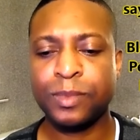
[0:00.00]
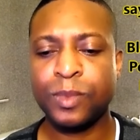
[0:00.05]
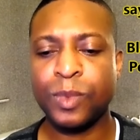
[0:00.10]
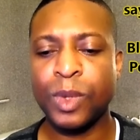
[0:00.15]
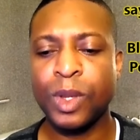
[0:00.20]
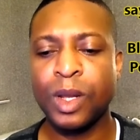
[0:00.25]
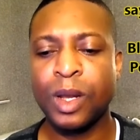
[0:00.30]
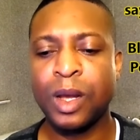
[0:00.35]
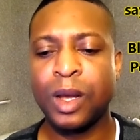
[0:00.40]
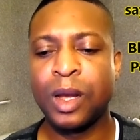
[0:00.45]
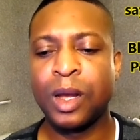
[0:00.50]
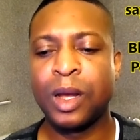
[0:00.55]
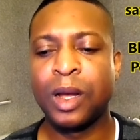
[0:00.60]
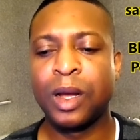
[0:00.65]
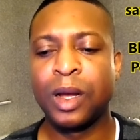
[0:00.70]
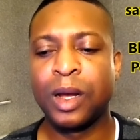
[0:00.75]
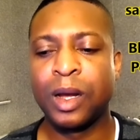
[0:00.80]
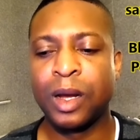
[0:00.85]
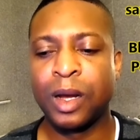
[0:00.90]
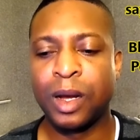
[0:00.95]

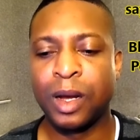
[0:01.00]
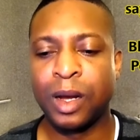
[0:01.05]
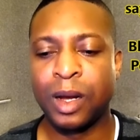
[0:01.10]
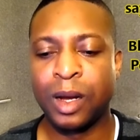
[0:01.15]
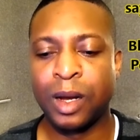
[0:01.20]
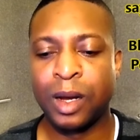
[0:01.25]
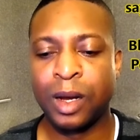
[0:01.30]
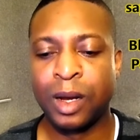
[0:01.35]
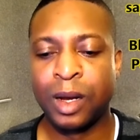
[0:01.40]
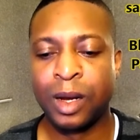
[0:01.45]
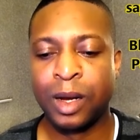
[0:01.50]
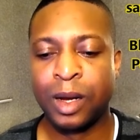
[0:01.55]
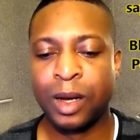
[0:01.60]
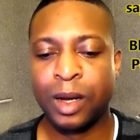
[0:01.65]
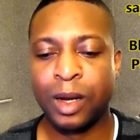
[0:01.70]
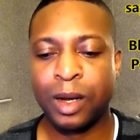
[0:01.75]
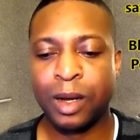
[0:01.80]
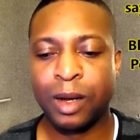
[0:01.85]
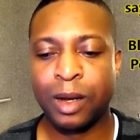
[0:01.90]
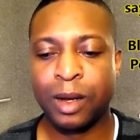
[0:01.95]

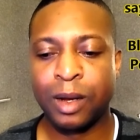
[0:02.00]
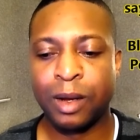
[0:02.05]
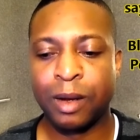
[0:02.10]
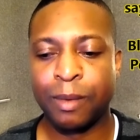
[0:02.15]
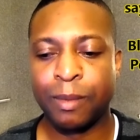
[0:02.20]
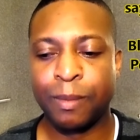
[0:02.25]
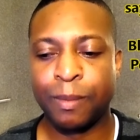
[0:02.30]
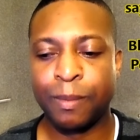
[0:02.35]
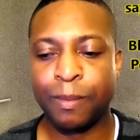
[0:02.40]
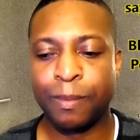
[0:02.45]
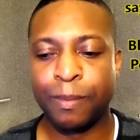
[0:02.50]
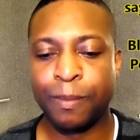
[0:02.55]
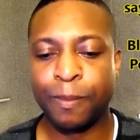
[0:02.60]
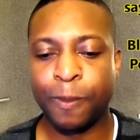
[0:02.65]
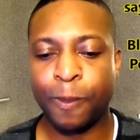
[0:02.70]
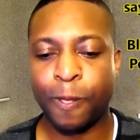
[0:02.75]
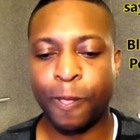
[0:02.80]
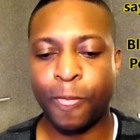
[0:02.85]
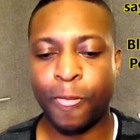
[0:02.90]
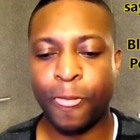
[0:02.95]

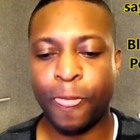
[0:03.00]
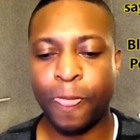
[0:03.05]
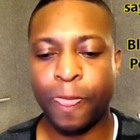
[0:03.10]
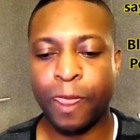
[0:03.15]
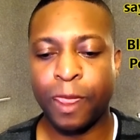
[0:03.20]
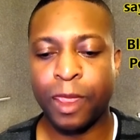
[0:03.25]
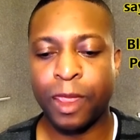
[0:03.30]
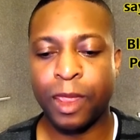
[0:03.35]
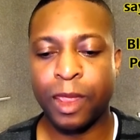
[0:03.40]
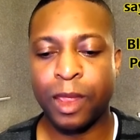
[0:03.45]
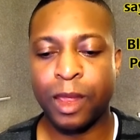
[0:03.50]
(silence)